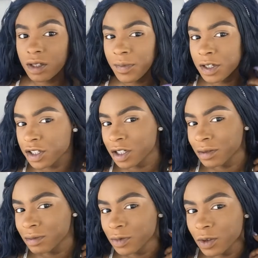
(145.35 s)

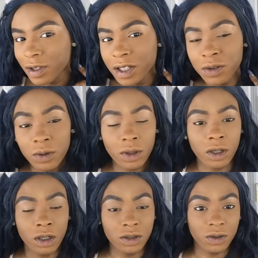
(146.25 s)
dimension and or
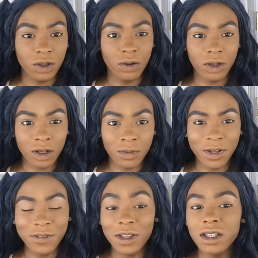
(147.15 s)
contour going on
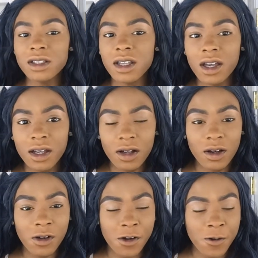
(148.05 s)
my face yet.
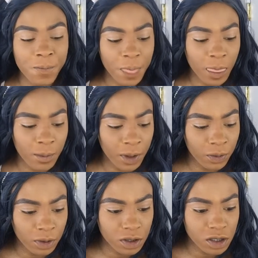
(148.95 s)

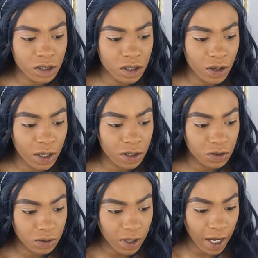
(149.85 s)
But we're just gonna go ahead
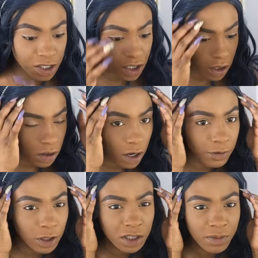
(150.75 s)
and do the eyeshadow.
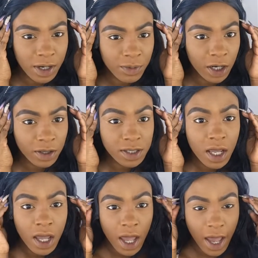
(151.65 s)
I've already done my brows,
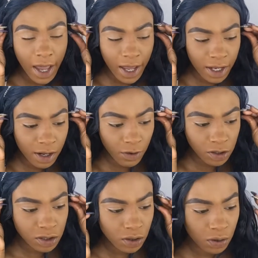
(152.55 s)
and I've
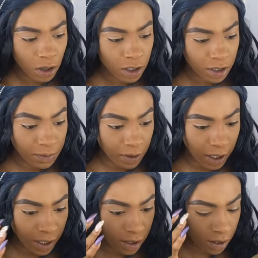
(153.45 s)
also already
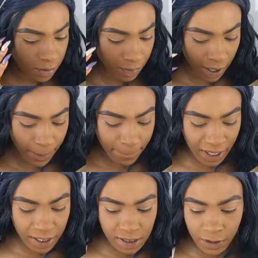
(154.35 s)
applied my
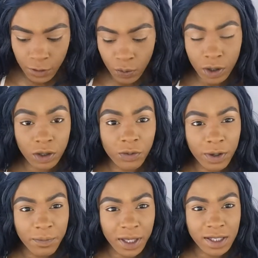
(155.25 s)
base. If you're wondering
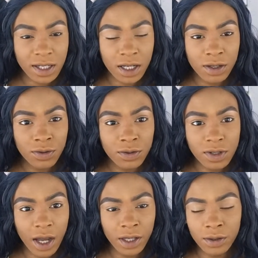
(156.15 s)
what base I
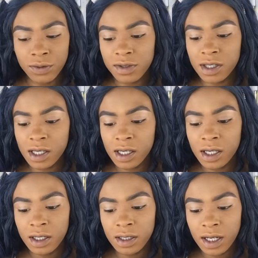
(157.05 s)
use
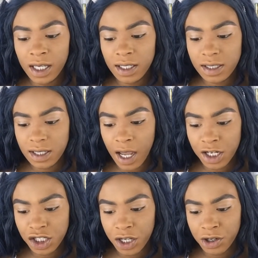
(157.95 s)
the NYX
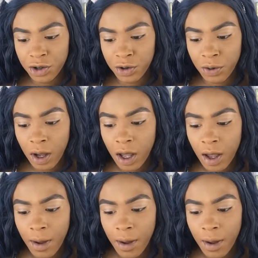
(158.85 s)
eyeshadow